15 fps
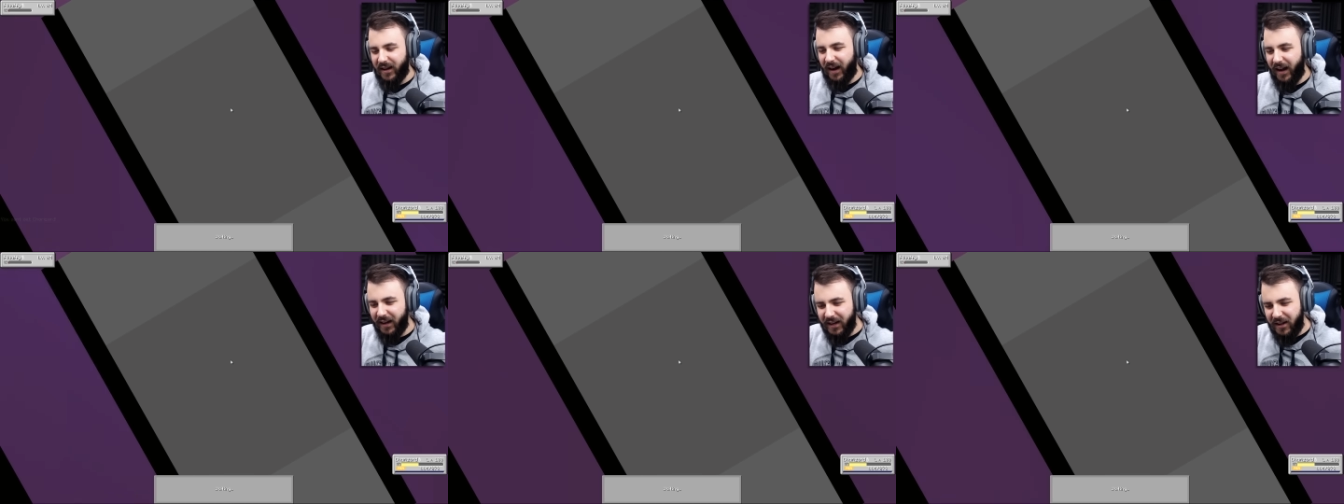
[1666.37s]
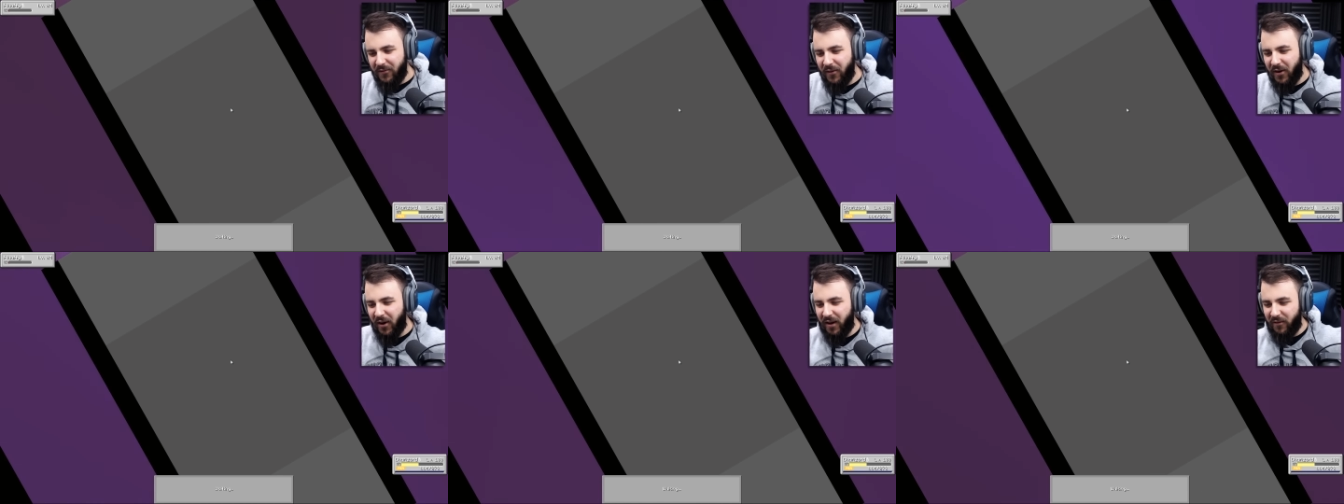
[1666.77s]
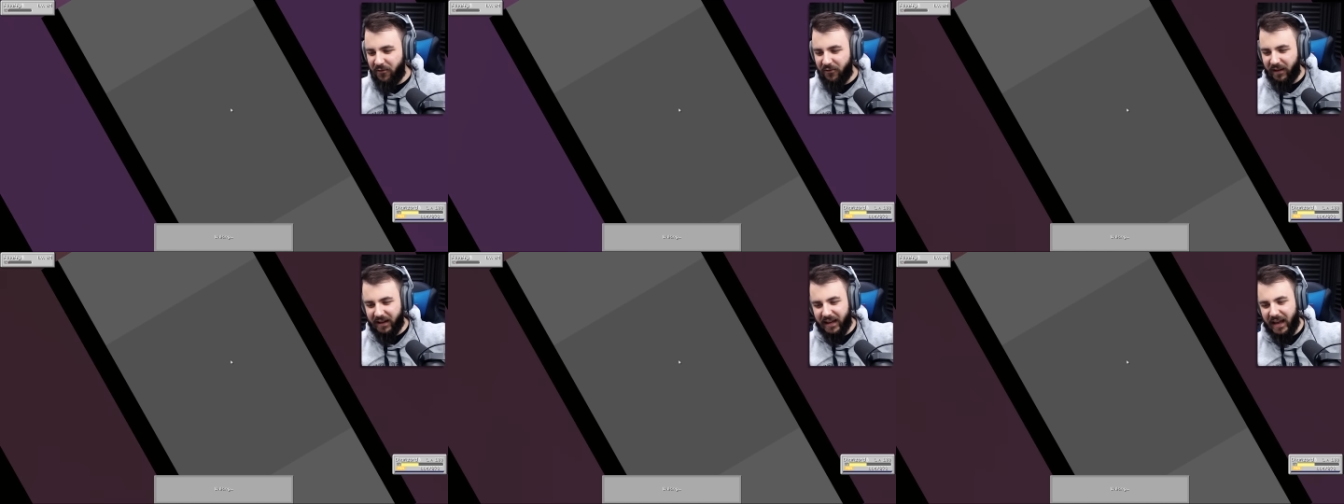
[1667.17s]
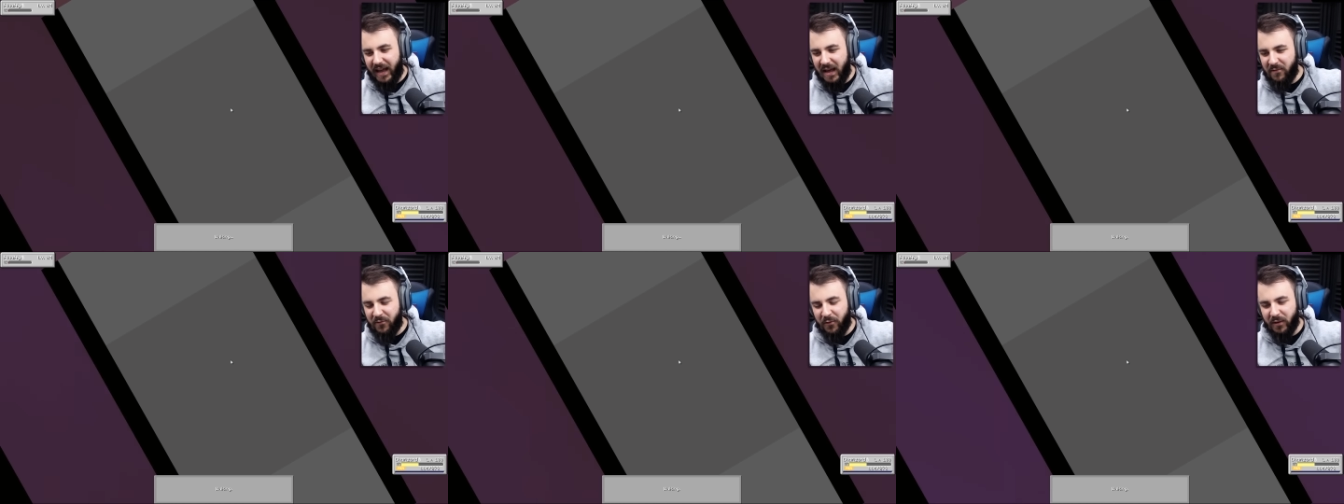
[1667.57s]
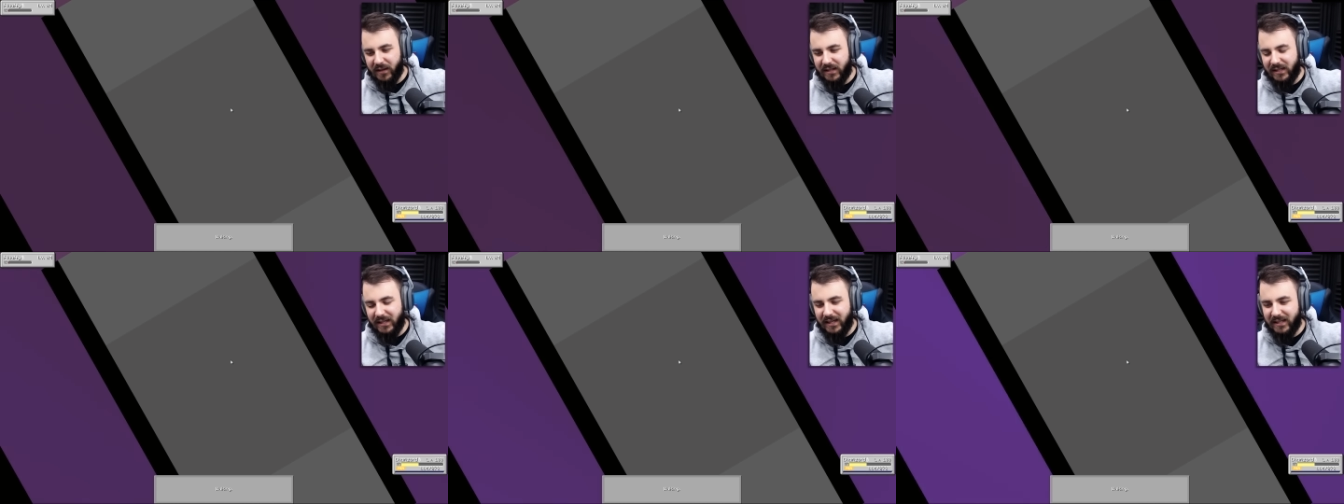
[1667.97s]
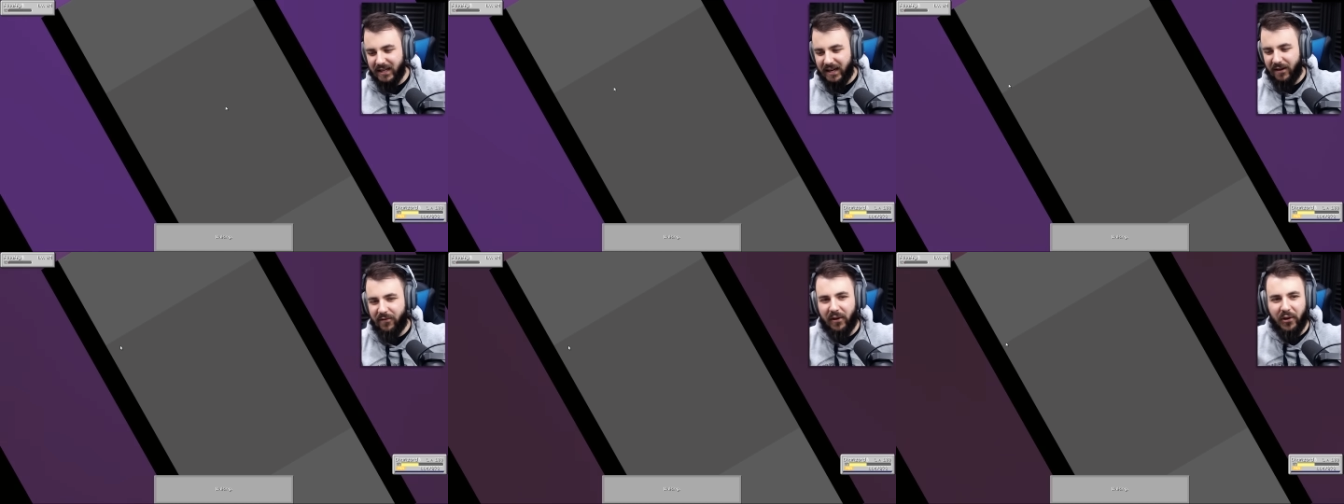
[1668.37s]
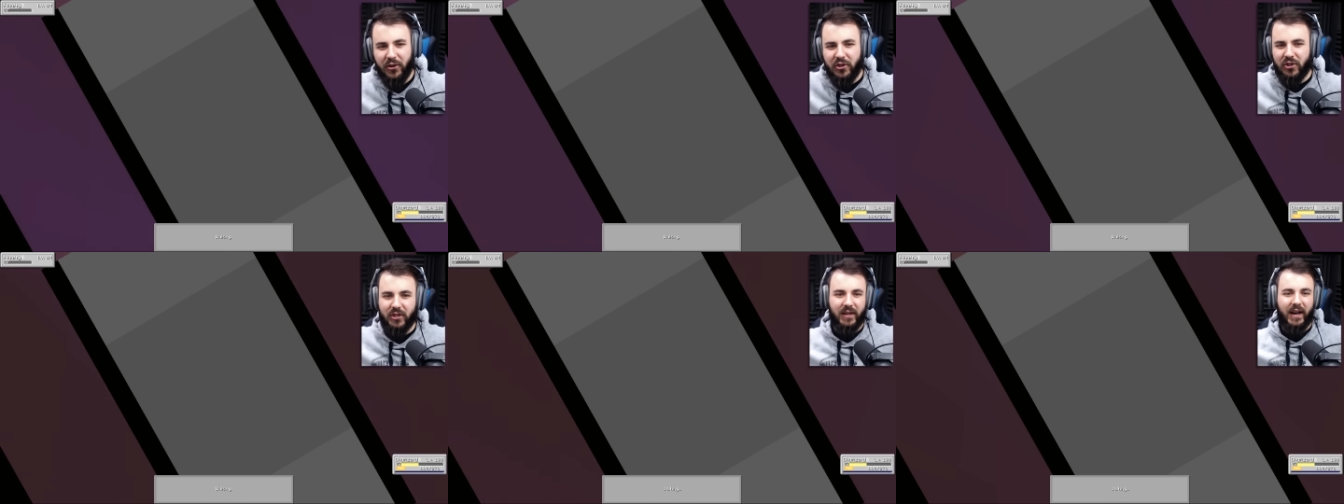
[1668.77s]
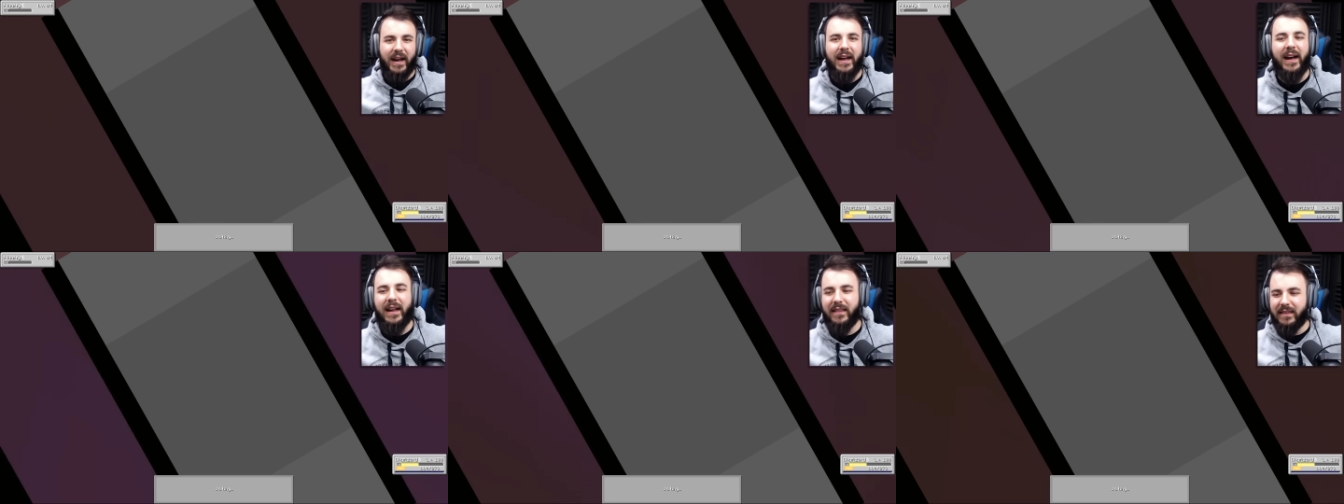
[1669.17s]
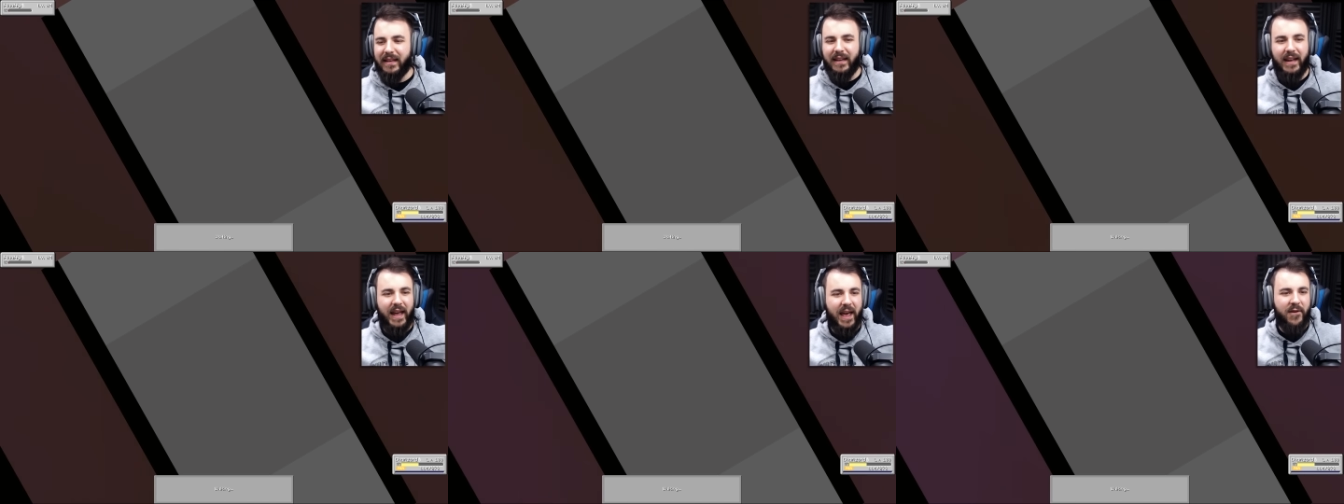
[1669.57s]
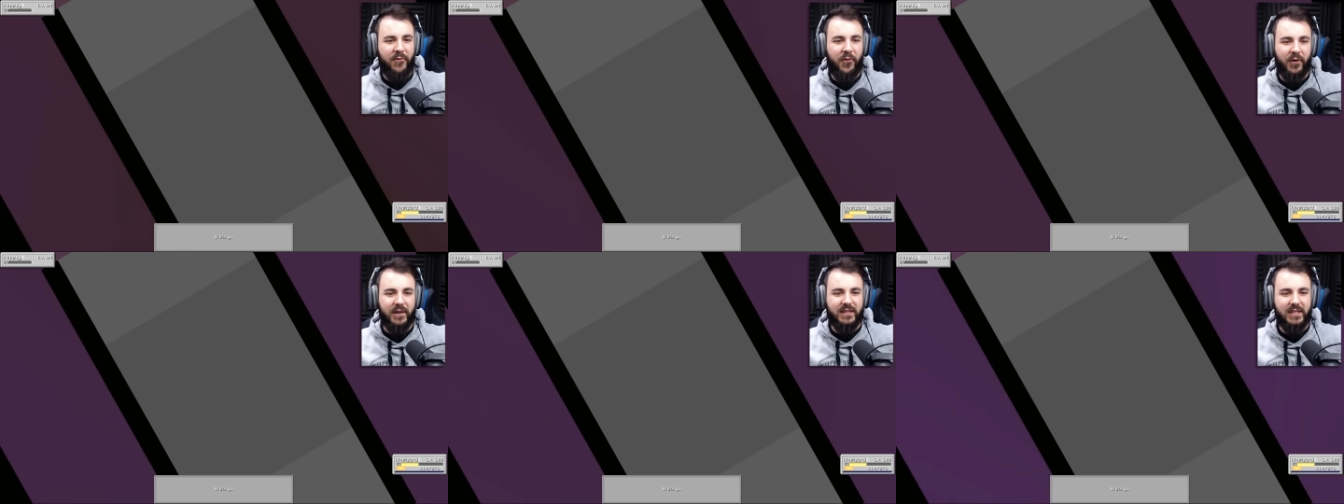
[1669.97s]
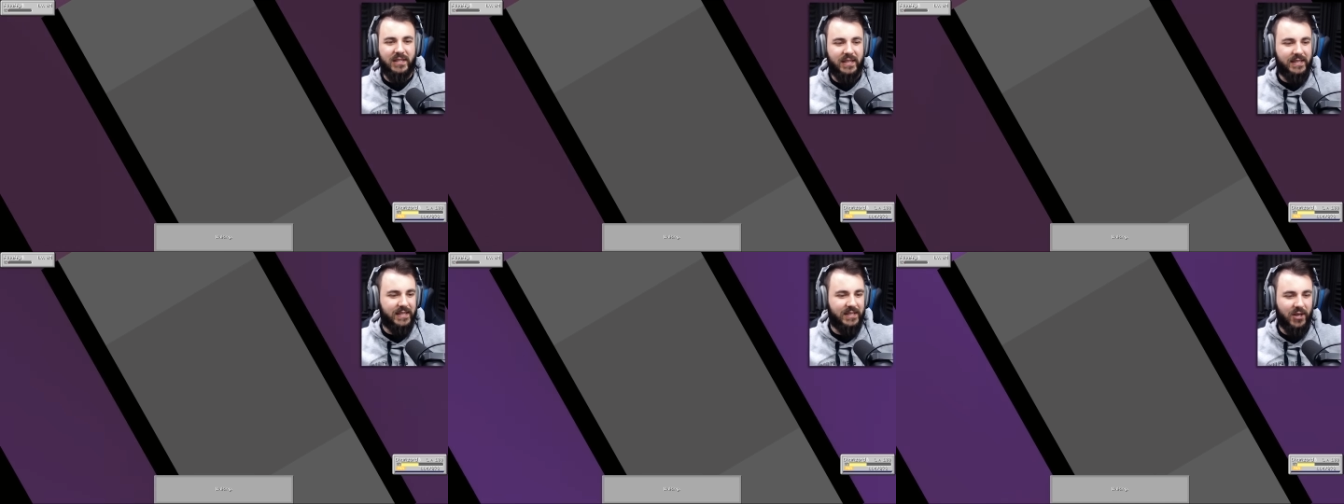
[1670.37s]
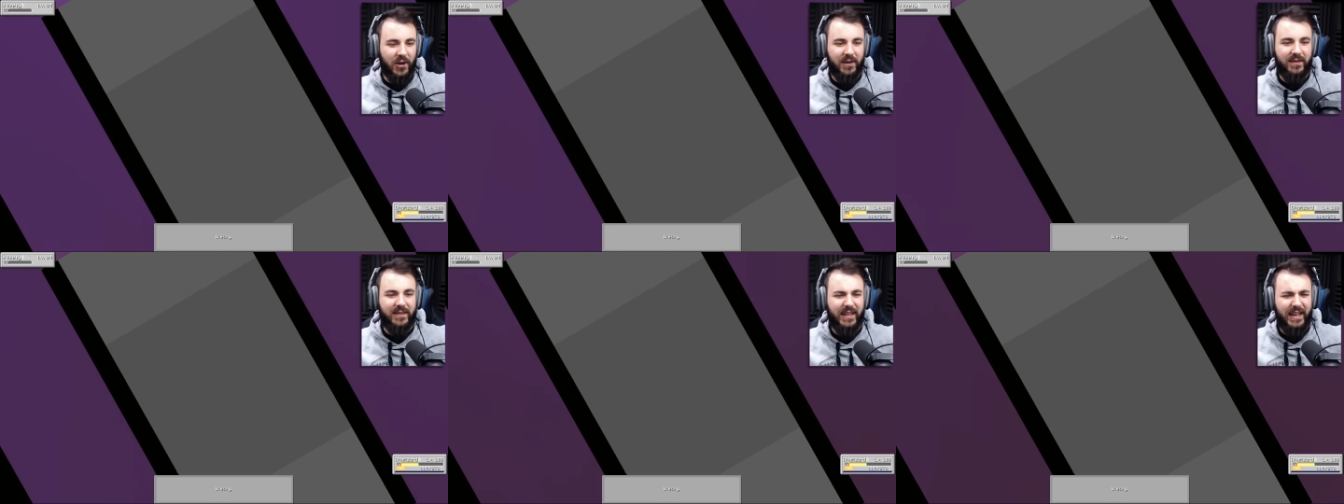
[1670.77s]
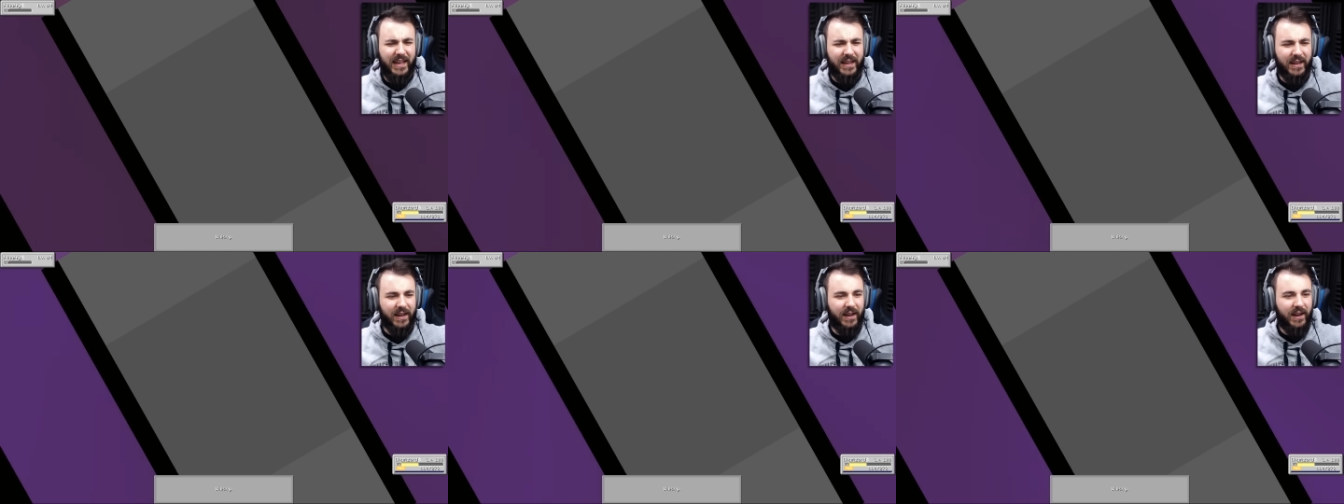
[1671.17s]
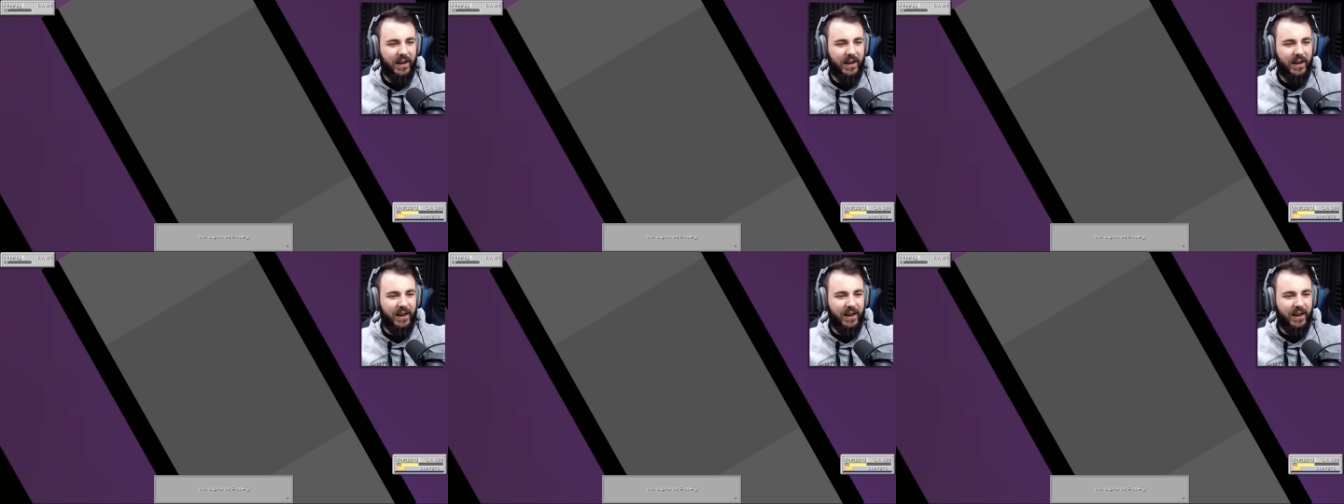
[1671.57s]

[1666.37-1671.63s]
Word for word: I don't even know if, like, Ampharos is an evolution. I, I think Ampharos is just its own thing.